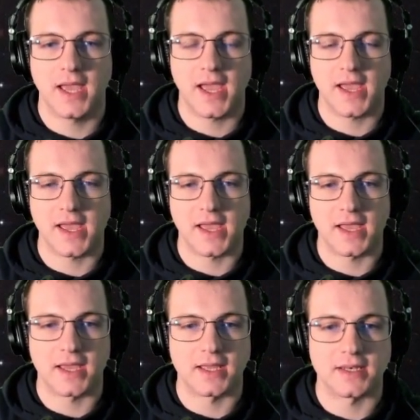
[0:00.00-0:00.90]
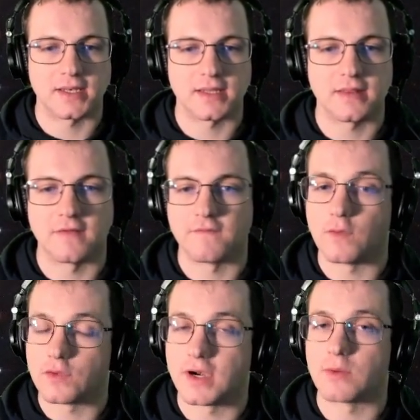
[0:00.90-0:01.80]
and the
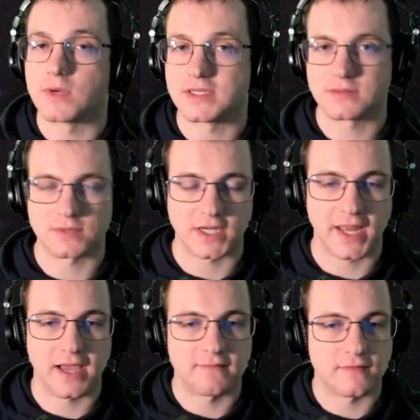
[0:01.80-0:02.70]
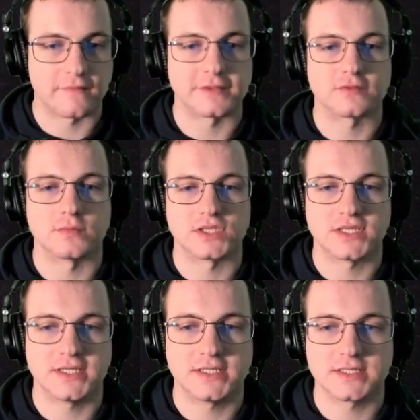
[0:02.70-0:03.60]
folder at which we're going to have our virtual
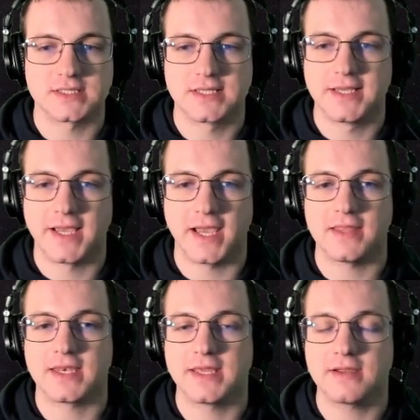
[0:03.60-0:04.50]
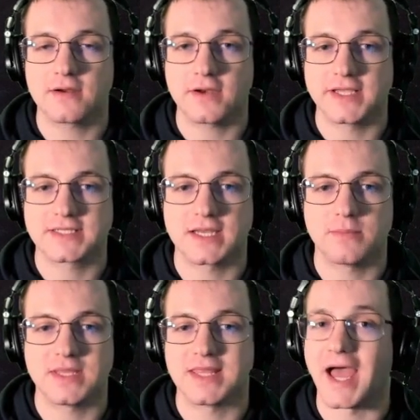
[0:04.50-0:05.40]
machines. And then here is going to
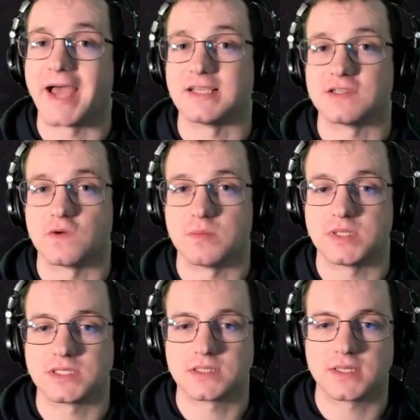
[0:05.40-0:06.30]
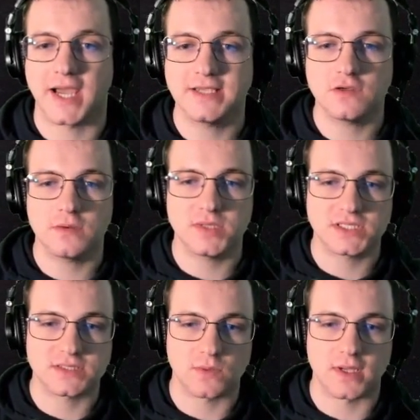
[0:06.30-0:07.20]
be the ISO image. The ISO image
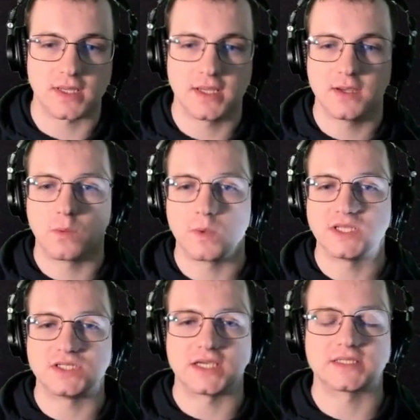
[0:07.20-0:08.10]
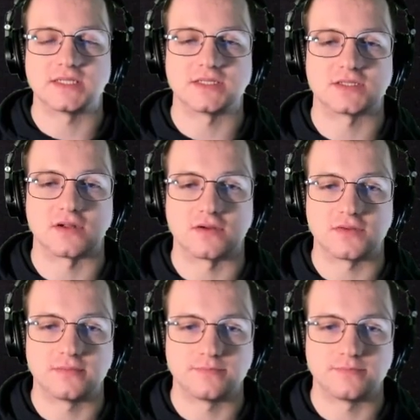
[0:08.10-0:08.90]
is what we just installed.